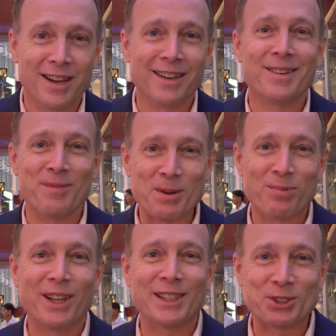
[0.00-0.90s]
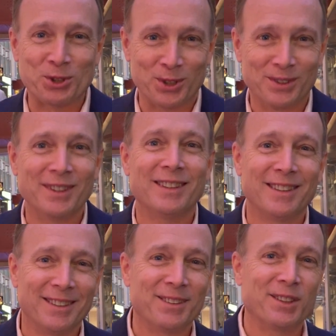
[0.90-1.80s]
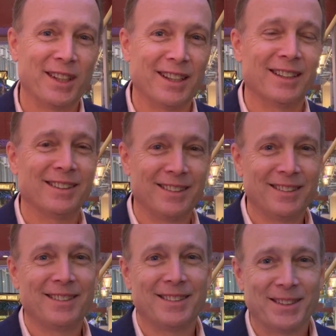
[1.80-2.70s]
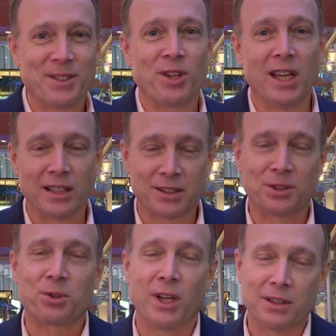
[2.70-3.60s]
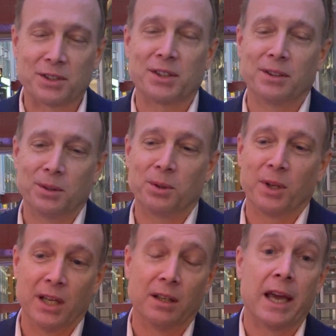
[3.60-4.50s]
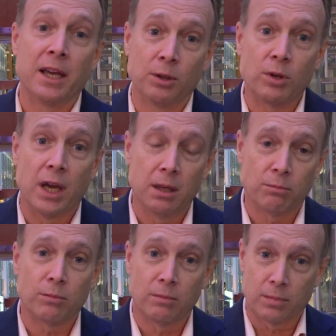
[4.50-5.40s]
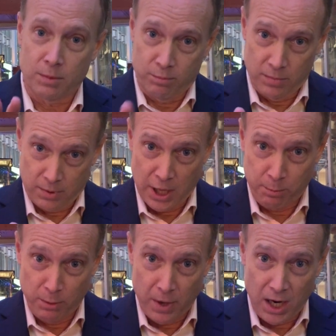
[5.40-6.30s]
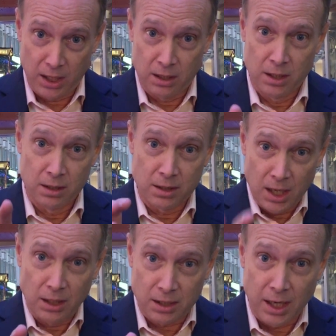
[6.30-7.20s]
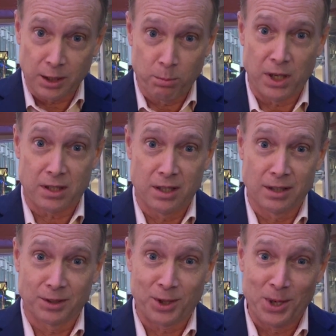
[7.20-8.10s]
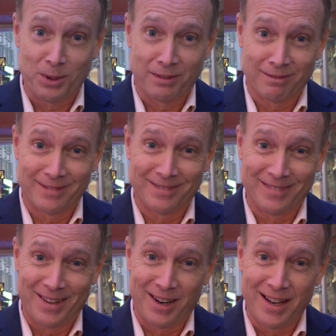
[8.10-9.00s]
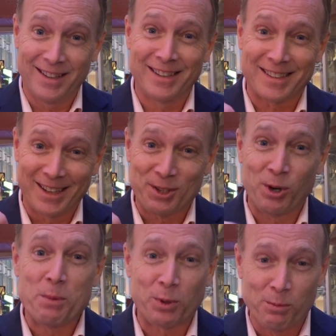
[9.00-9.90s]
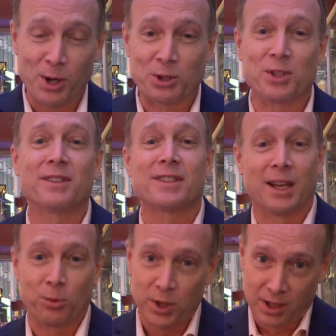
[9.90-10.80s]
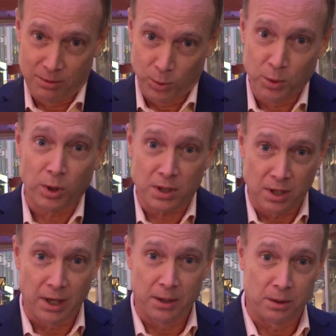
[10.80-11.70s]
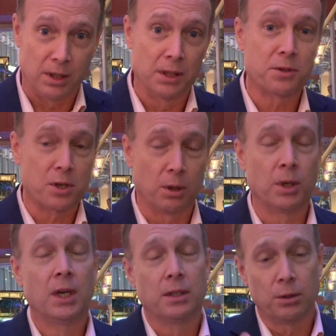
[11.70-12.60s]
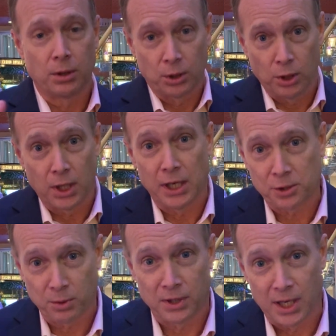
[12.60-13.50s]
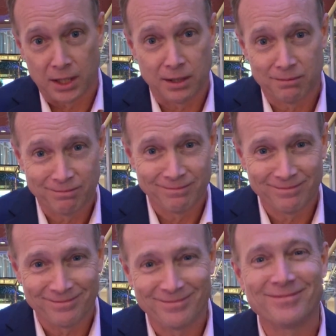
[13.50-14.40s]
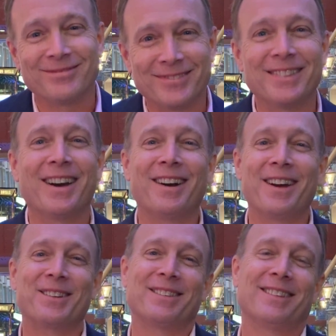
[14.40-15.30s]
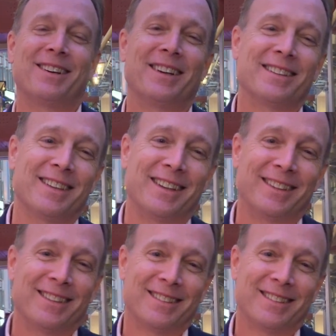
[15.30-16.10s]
Uh, it's always pleasure. a pleasure seeing you and, yeah. and working with you. Thanks. Thank it's you. great to see you. And, and and keep in mind, Danny's got the best deals going. Thank all right, you, he's got great promotions that we we work together on. So Beautiful. you're in good hands with Danny. Thank you, Shawn. Thank you all so right. much. All right, Danny.